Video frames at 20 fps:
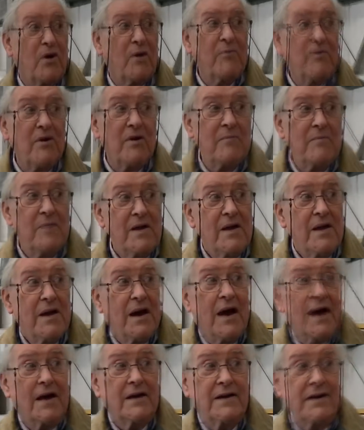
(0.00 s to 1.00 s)
problem,
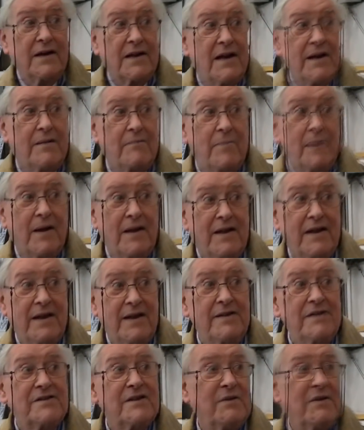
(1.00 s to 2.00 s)
I'm going to come back
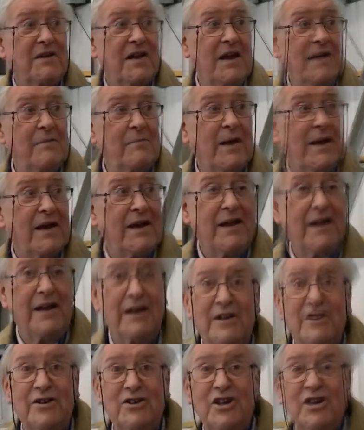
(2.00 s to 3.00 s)
in. So he came back
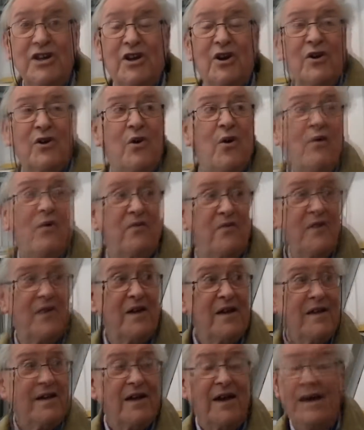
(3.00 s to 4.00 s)
in and she got off,
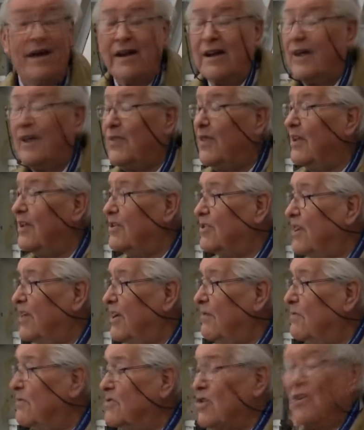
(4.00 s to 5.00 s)
and I think she
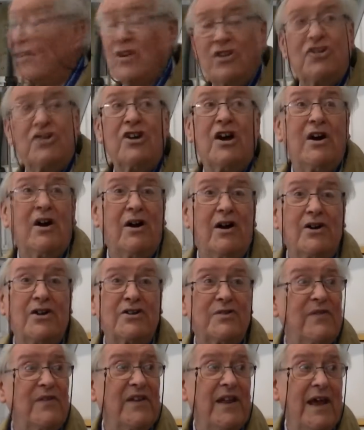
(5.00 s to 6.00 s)
was on a charge
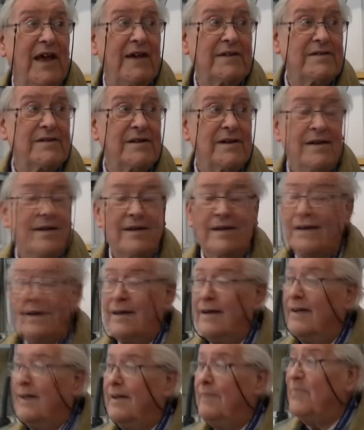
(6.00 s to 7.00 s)
for that.
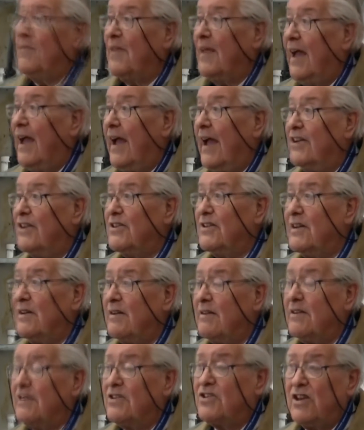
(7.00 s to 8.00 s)
And
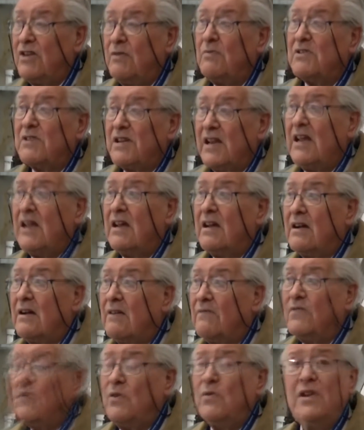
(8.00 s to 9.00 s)
she was here
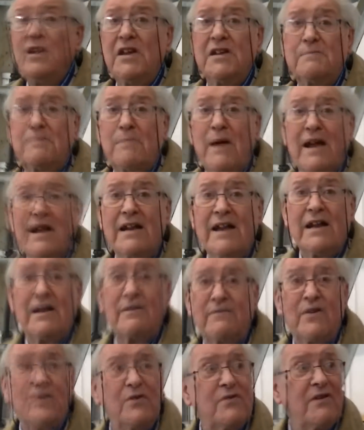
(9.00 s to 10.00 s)
a few years back and had
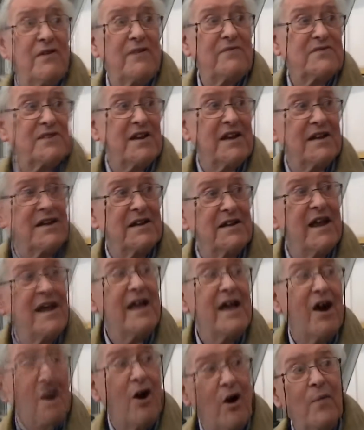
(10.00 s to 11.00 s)
a photograph taken
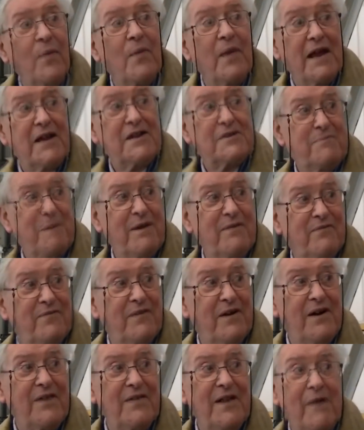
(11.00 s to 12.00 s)
on that
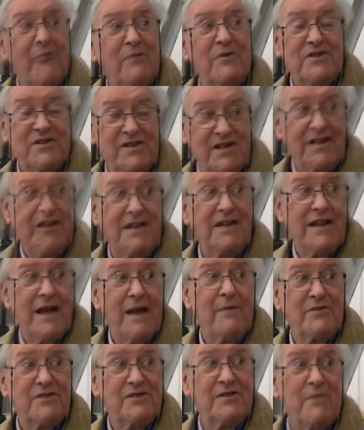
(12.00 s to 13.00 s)
Spitfire, and
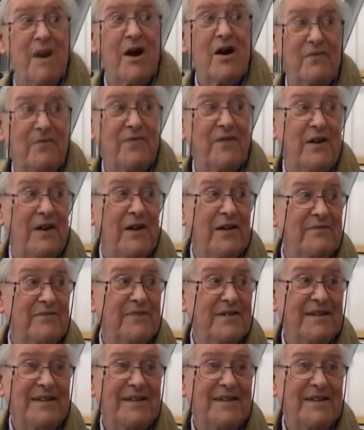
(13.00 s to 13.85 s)
that was a Mark V.